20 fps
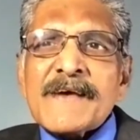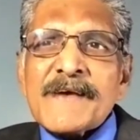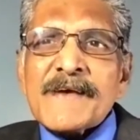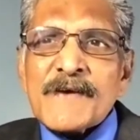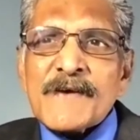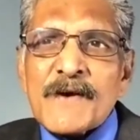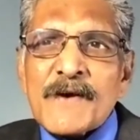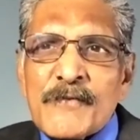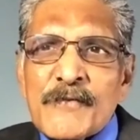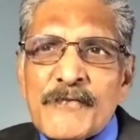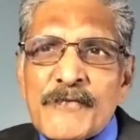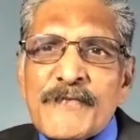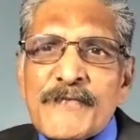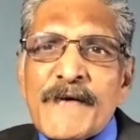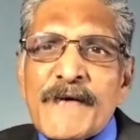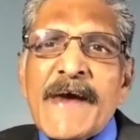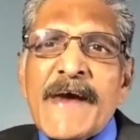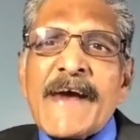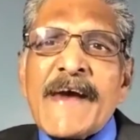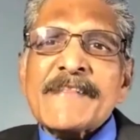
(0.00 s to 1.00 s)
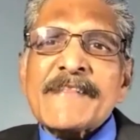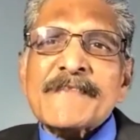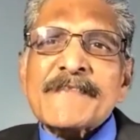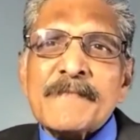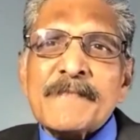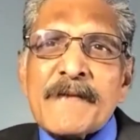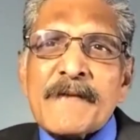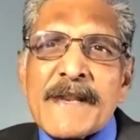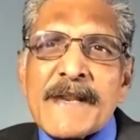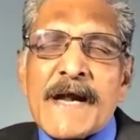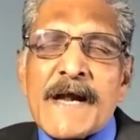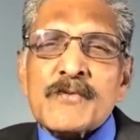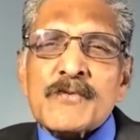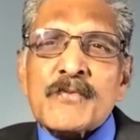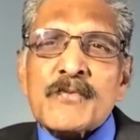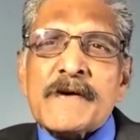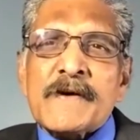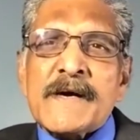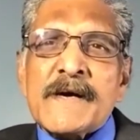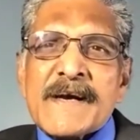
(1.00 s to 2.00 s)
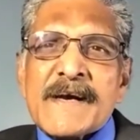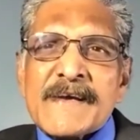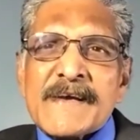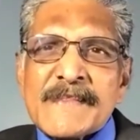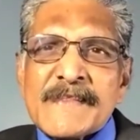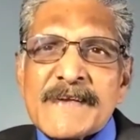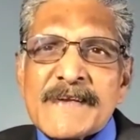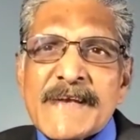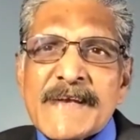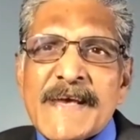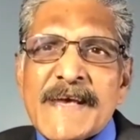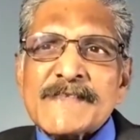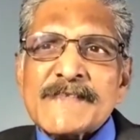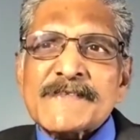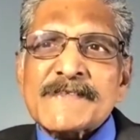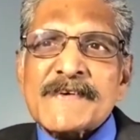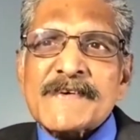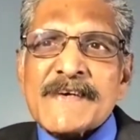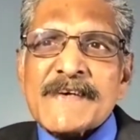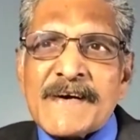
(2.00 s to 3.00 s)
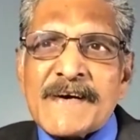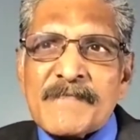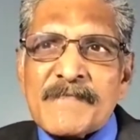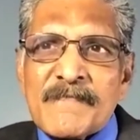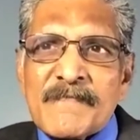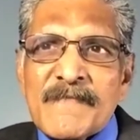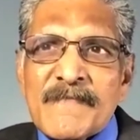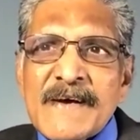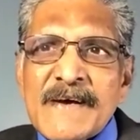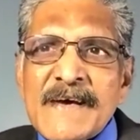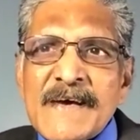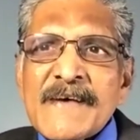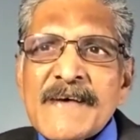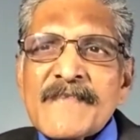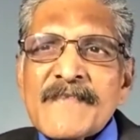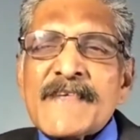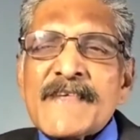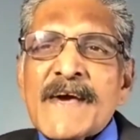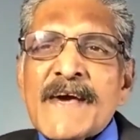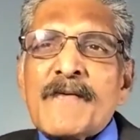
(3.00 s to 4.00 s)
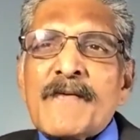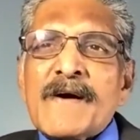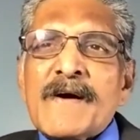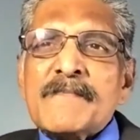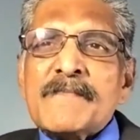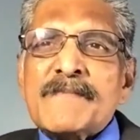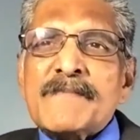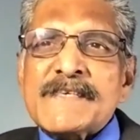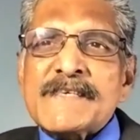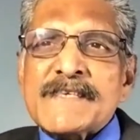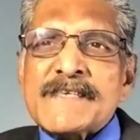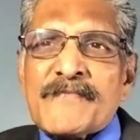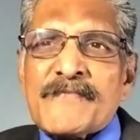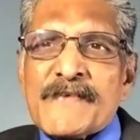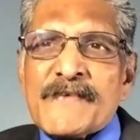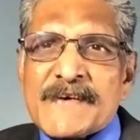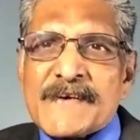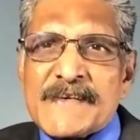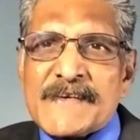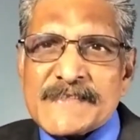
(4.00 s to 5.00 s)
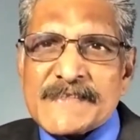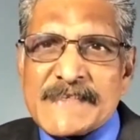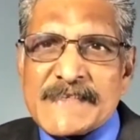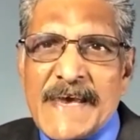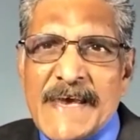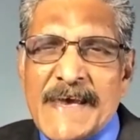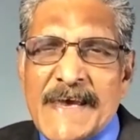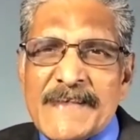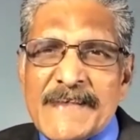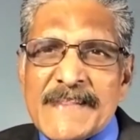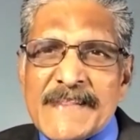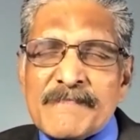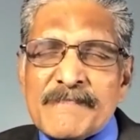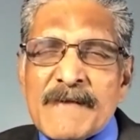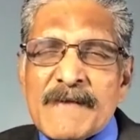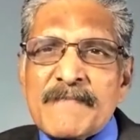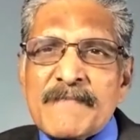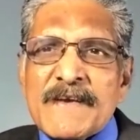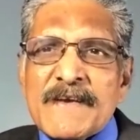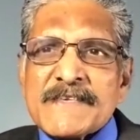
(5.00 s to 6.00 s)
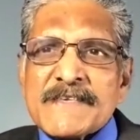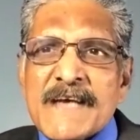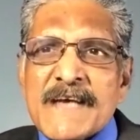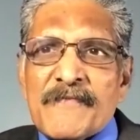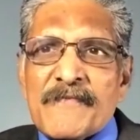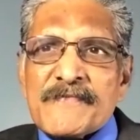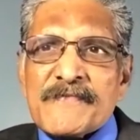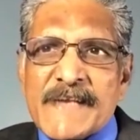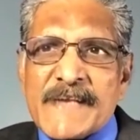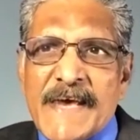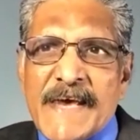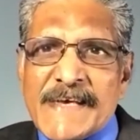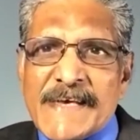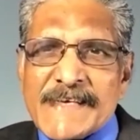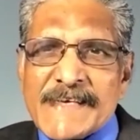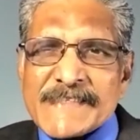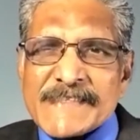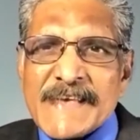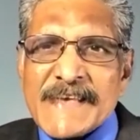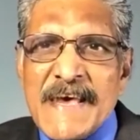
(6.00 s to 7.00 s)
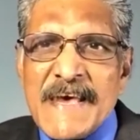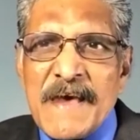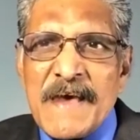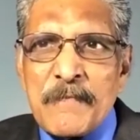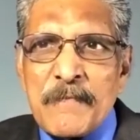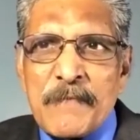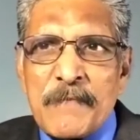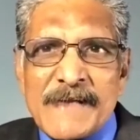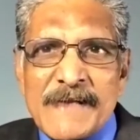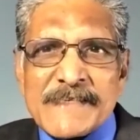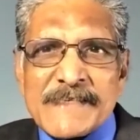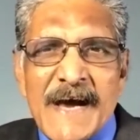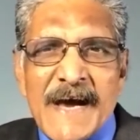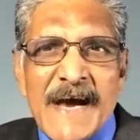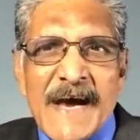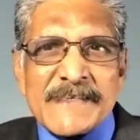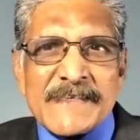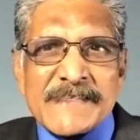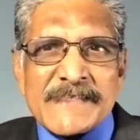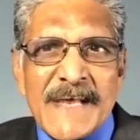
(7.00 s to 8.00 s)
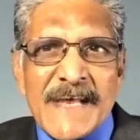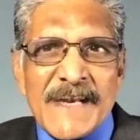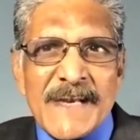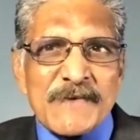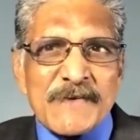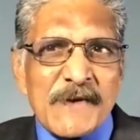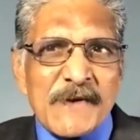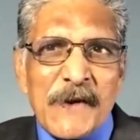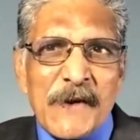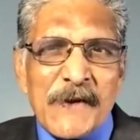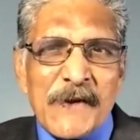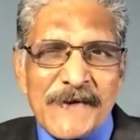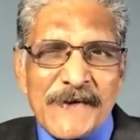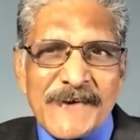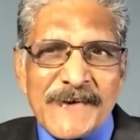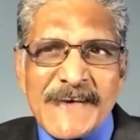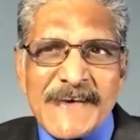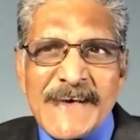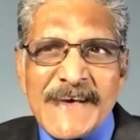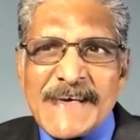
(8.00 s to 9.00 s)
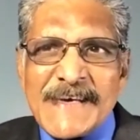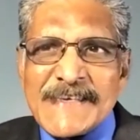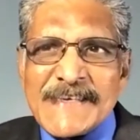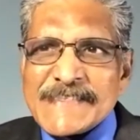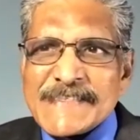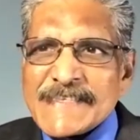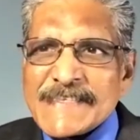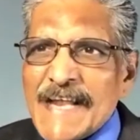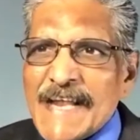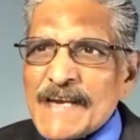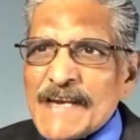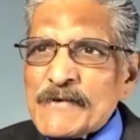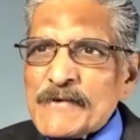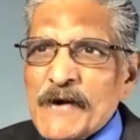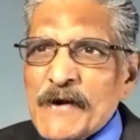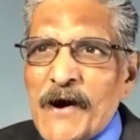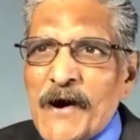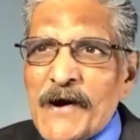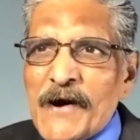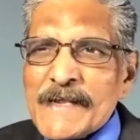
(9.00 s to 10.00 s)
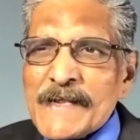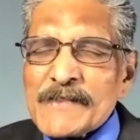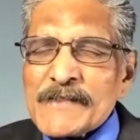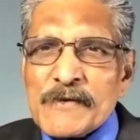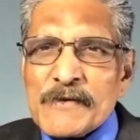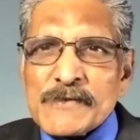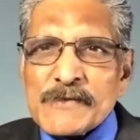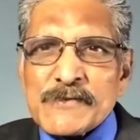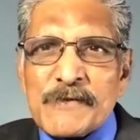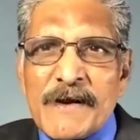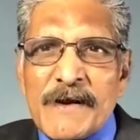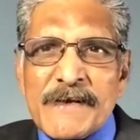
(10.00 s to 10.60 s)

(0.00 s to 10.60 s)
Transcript: Your faith may not work in the days to come. There will be difficult days. There may be tough days. But I tell you all, tell you all, and those who are